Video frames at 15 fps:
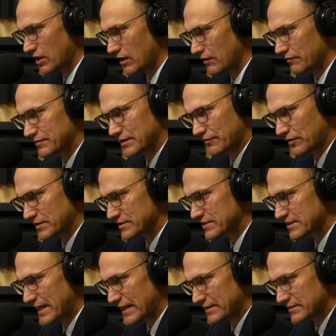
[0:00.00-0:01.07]
of different
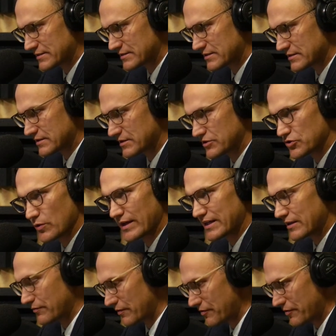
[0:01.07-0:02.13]
states doing
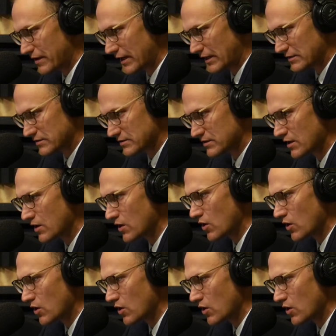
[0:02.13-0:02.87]
different things.